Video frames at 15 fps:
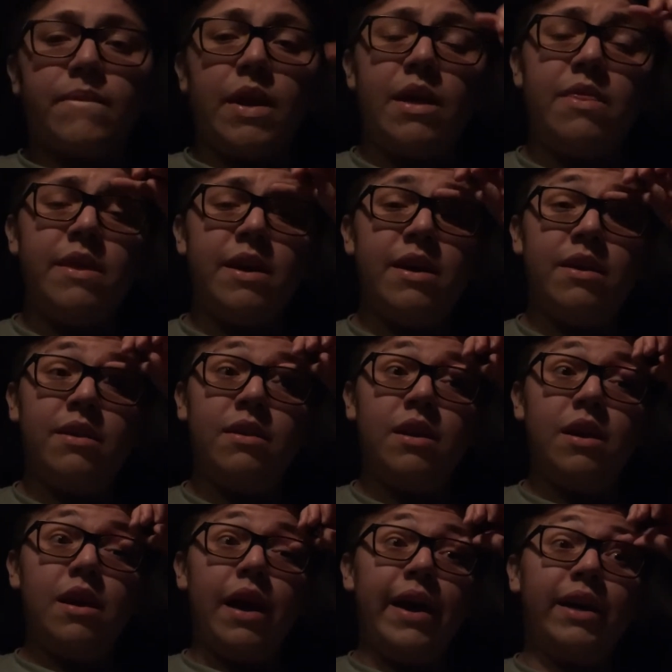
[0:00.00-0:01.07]
And then
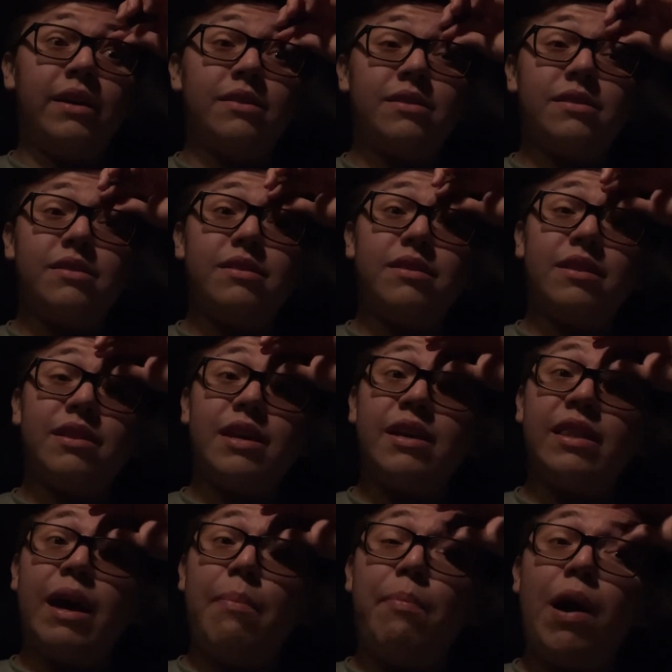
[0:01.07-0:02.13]
I guess the
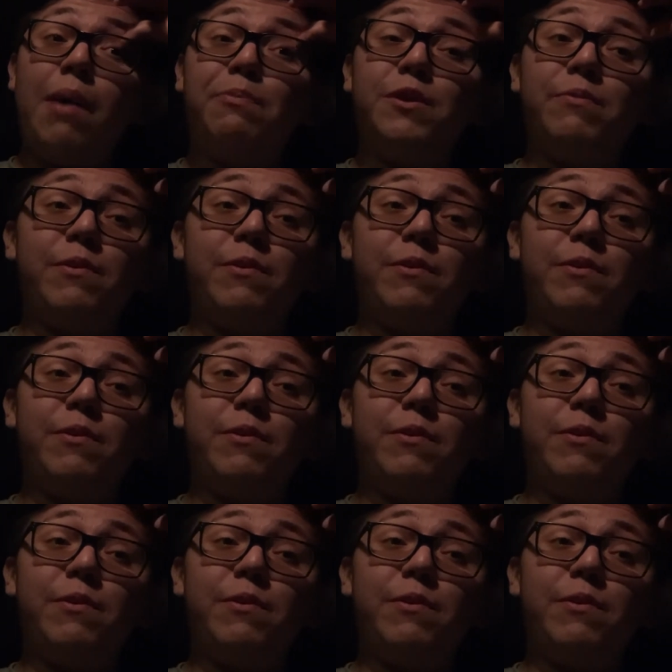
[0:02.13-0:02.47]
thing that popped